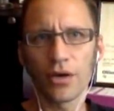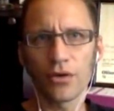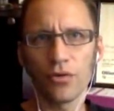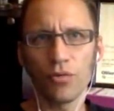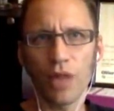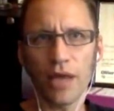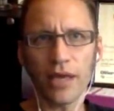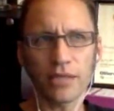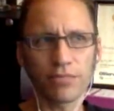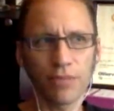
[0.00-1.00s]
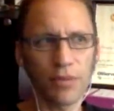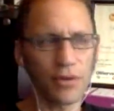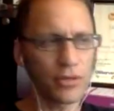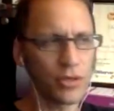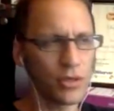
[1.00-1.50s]
Cool. Well, I guess maybe
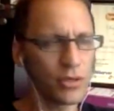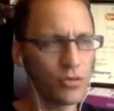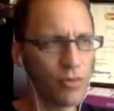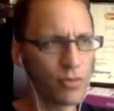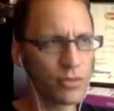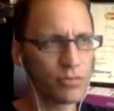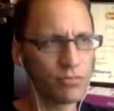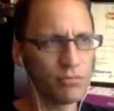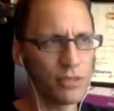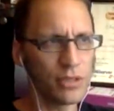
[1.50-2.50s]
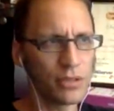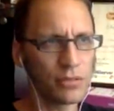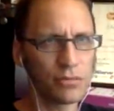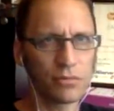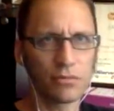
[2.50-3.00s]
I'll see you at the new members
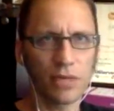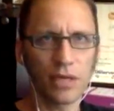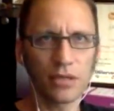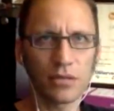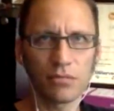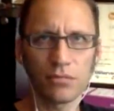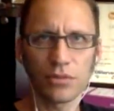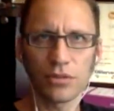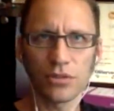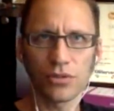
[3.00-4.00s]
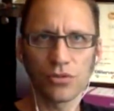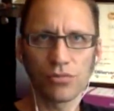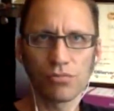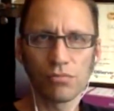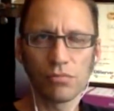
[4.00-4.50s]
meeting later
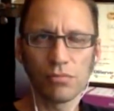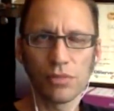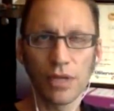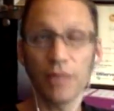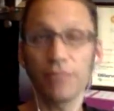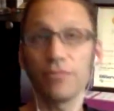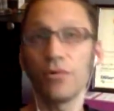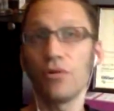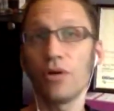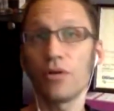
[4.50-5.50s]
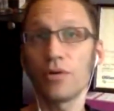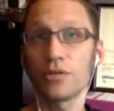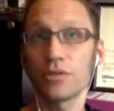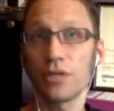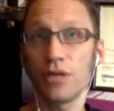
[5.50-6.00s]
today, or otherwise
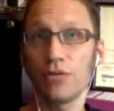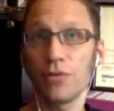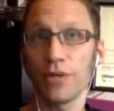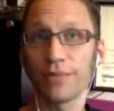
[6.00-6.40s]
I'll see you later in the week.